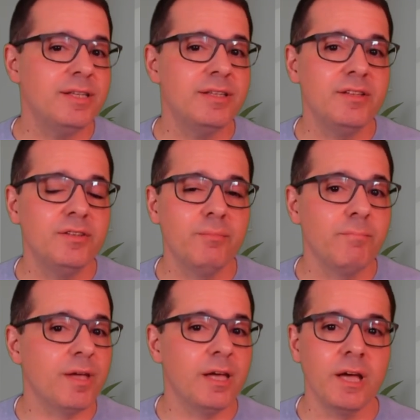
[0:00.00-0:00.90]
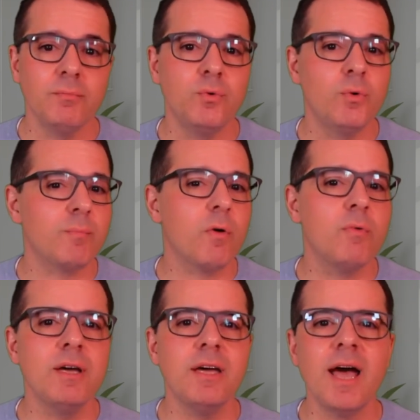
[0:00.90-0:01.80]
This is a big leap toward more
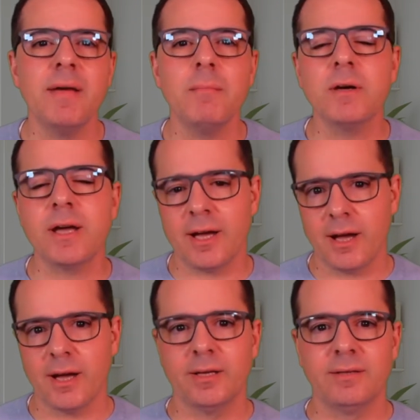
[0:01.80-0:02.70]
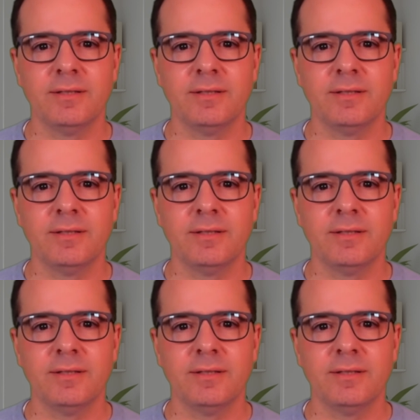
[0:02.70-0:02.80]
reliable AI.